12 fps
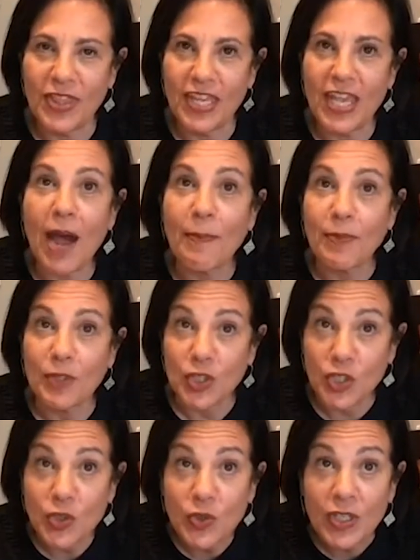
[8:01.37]
the
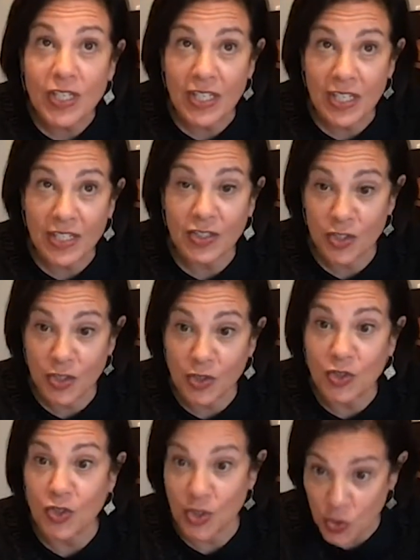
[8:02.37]
opportunity
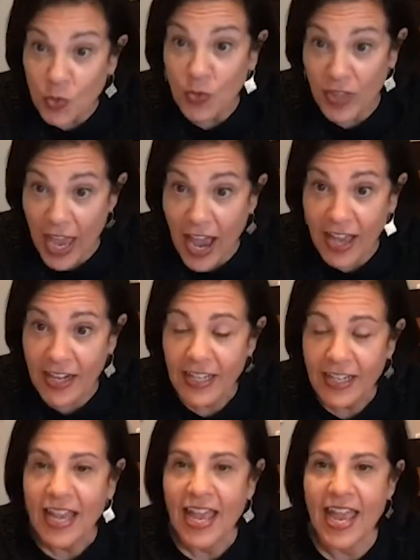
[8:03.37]
to do that.
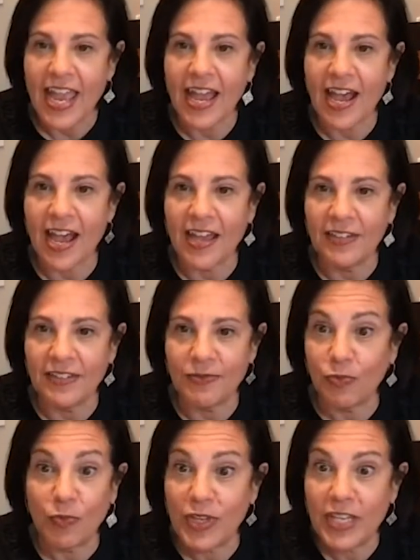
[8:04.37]

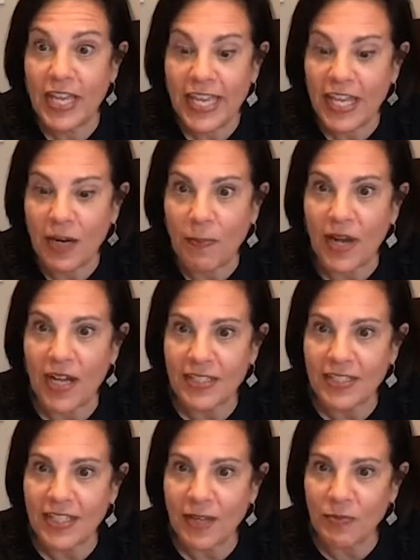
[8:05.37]
And when you hit
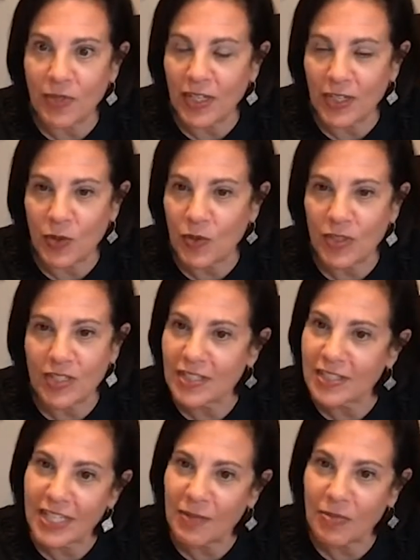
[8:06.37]
upon something, you can
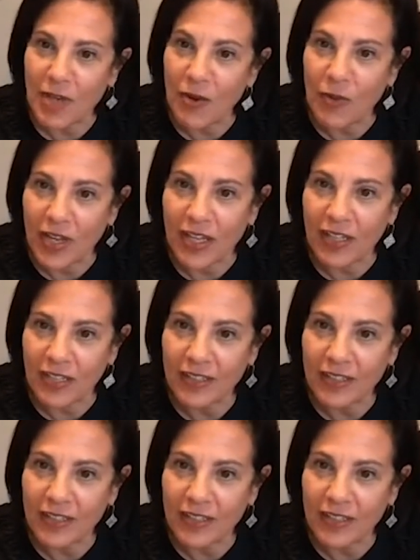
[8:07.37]
just keep going.